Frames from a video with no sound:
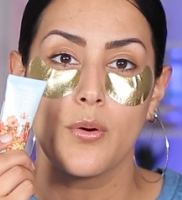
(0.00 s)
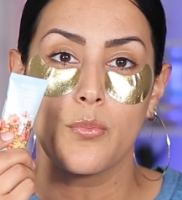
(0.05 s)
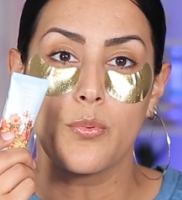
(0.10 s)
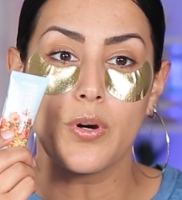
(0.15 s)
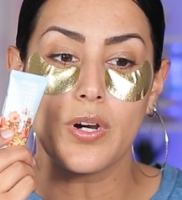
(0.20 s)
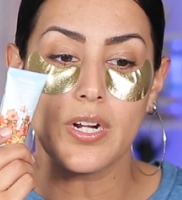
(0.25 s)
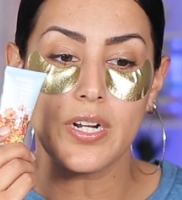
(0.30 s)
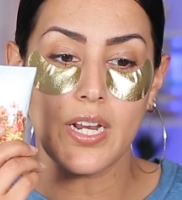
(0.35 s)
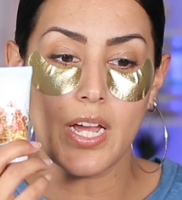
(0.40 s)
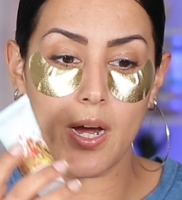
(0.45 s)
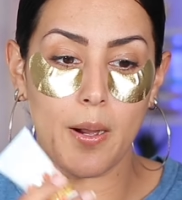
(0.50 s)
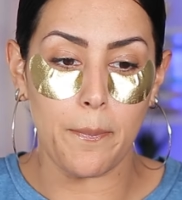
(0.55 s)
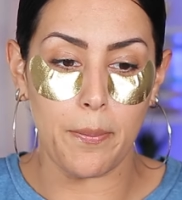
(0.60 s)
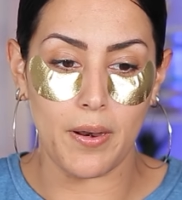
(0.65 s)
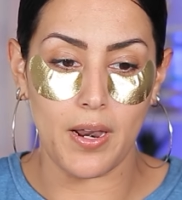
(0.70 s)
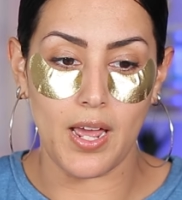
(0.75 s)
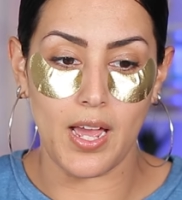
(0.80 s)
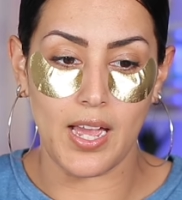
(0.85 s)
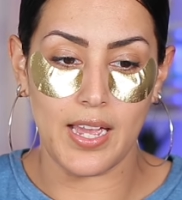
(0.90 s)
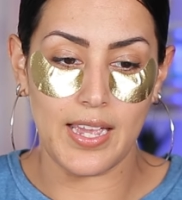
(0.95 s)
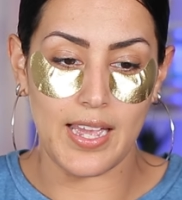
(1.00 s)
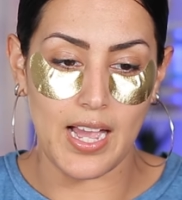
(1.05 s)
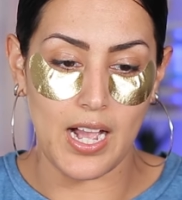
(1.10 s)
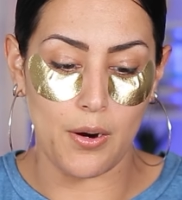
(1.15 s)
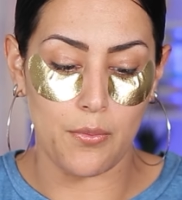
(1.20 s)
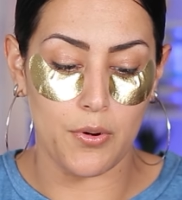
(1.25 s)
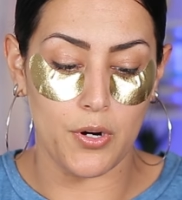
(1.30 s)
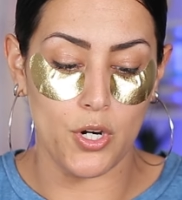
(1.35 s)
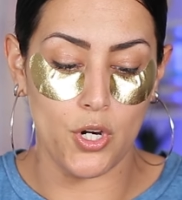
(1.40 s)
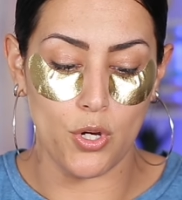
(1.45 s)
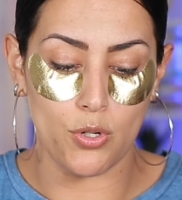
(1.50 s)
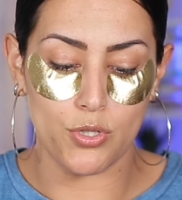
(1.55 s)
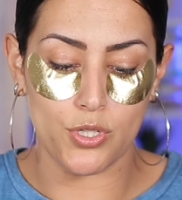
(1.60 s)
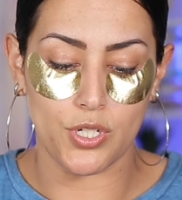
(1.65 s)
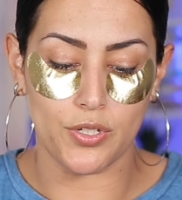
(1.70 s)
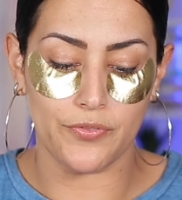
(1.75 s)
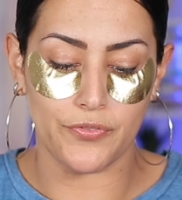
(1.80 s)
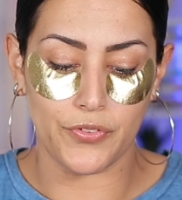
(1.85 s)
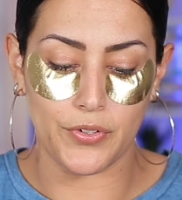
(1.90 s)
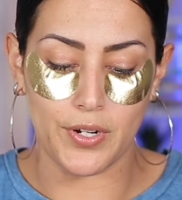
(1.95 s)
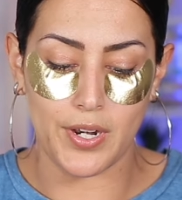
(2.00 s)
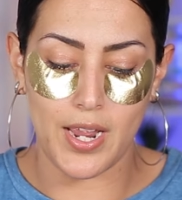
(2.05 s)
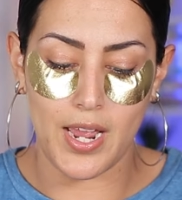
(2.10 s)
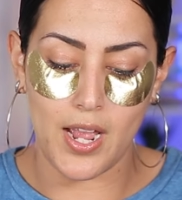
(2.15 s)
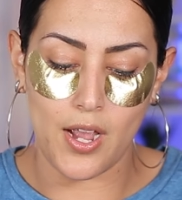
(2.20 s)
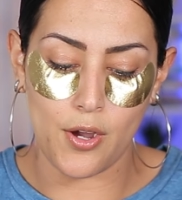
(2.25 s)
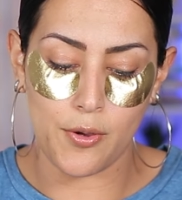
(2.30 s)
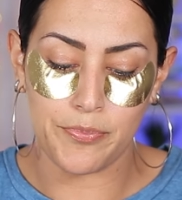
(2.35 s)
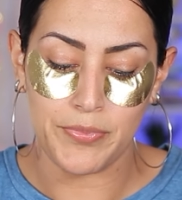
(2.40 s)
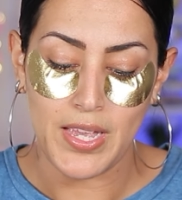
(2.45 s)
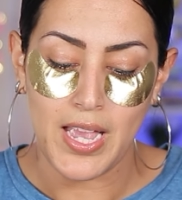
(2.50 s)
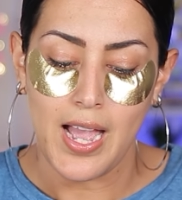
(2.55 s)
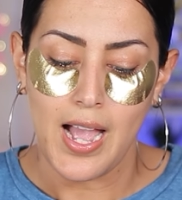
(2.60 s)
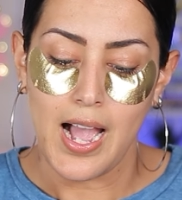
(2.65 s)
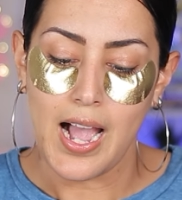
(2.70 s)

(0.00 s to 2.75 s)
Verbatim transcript: We're gonna apply our lotion for now.